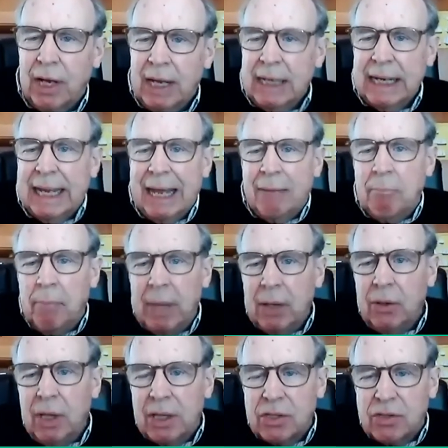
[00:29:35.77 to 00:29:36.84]
to get
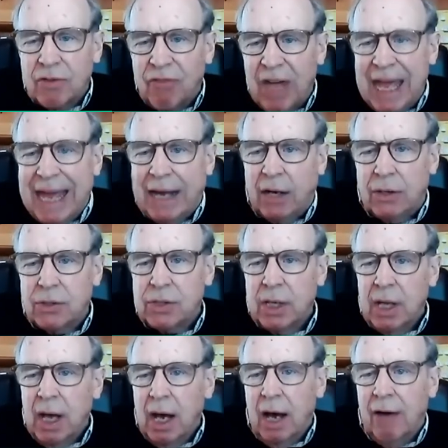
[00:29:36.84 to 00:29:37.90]
millions of acres
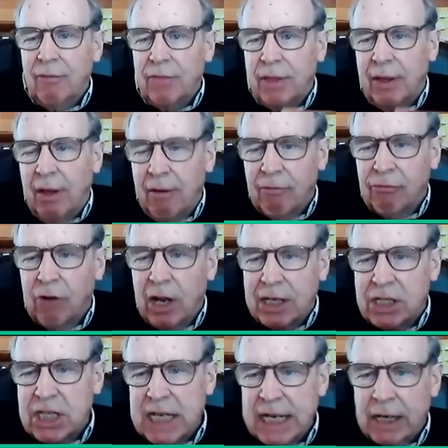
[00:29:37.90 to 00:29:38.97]
of the
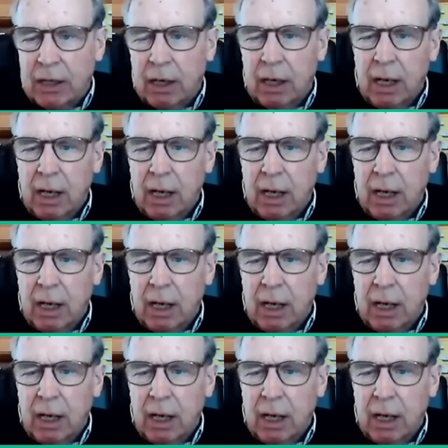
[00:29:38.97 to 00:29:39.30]
frontier